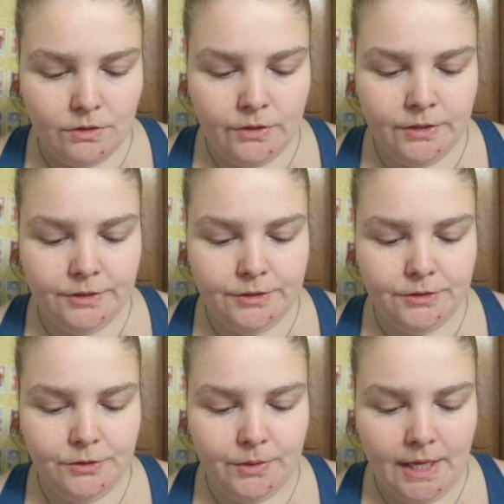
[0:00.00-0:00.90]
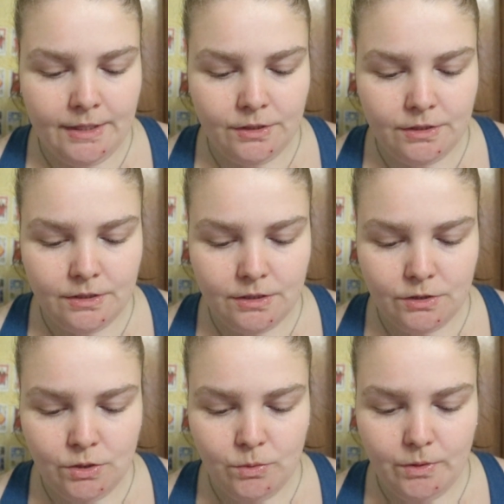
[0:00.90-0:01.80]
cures you can
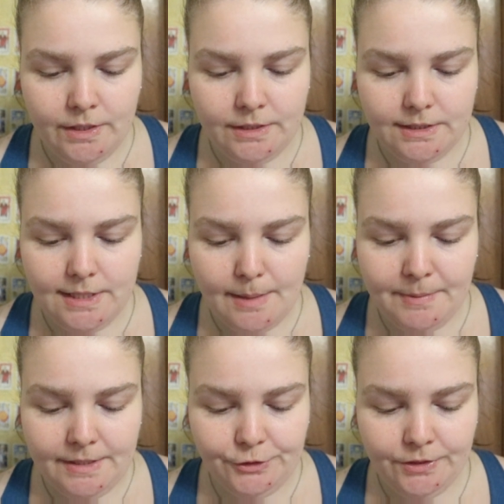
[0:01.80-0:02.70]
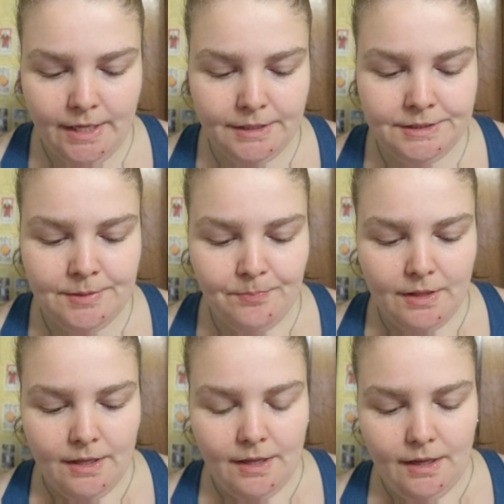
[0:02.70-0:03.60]
do in 10 minutes or less,
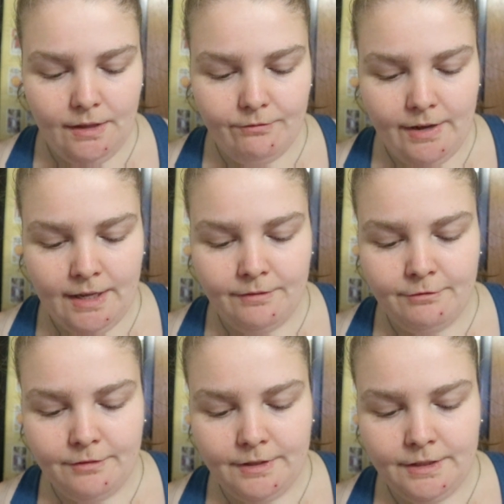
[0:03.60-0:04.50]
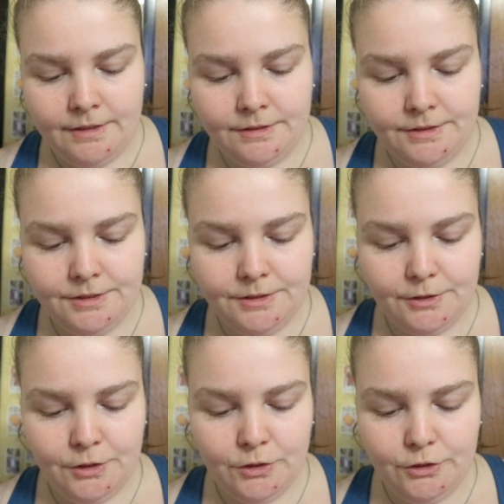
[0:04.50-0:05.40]
and five is
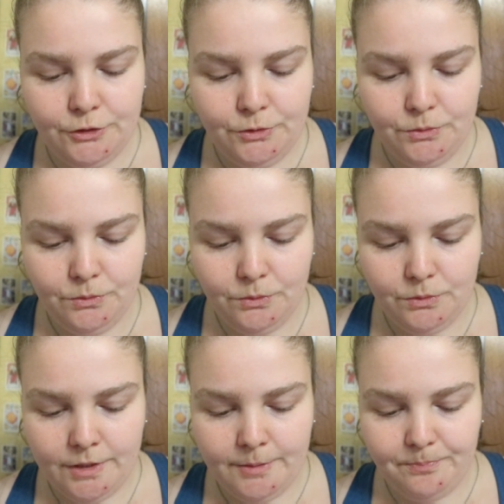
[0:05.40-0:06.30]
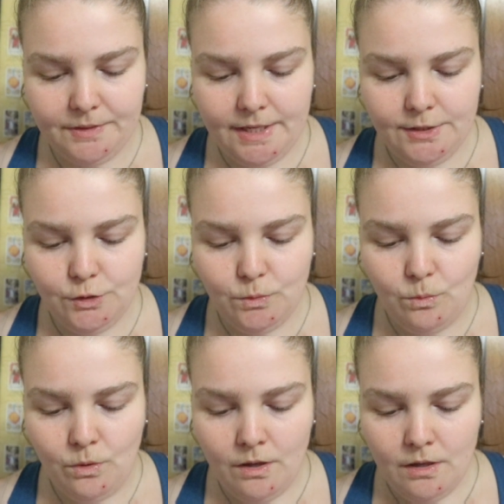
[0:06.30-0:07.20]
cures you can
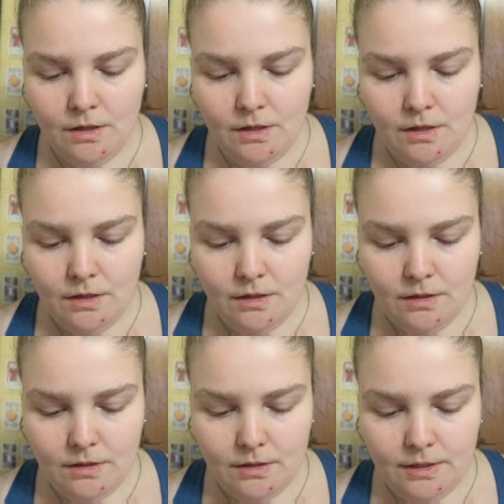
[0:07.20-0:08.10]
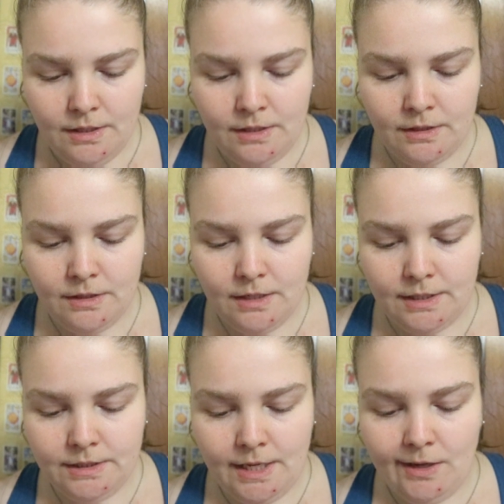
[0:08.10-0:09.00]
do in
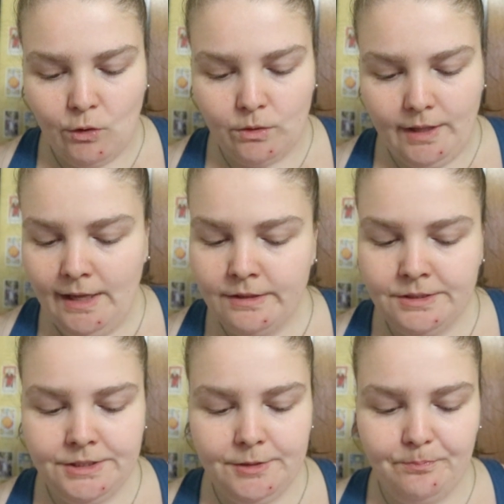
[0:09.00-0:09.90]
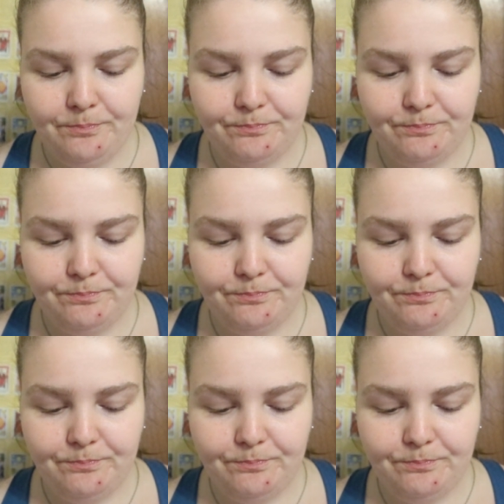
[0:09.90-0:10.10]
a day or less.